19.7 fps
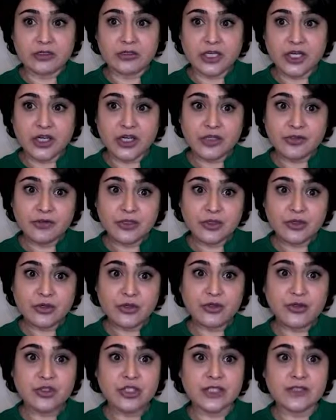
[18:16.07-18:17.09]
The hardware
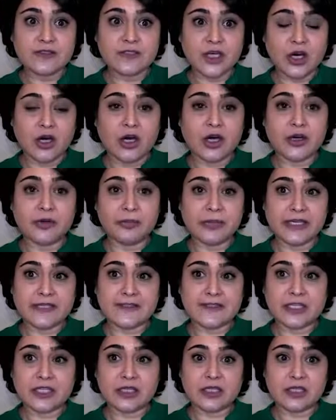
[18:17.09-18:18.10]
Trojans are
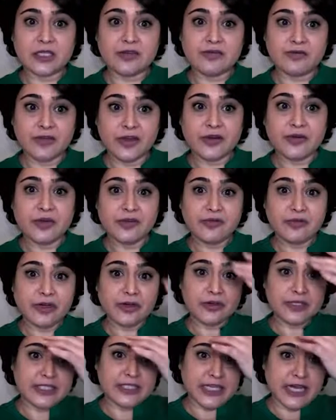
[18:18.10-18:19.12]
basically very,
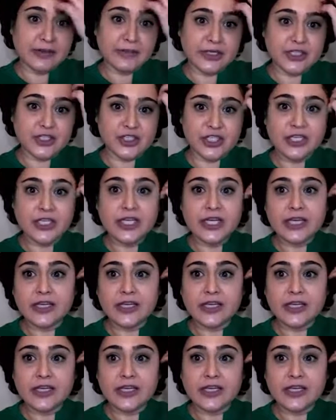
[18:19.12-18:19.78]
very damaging,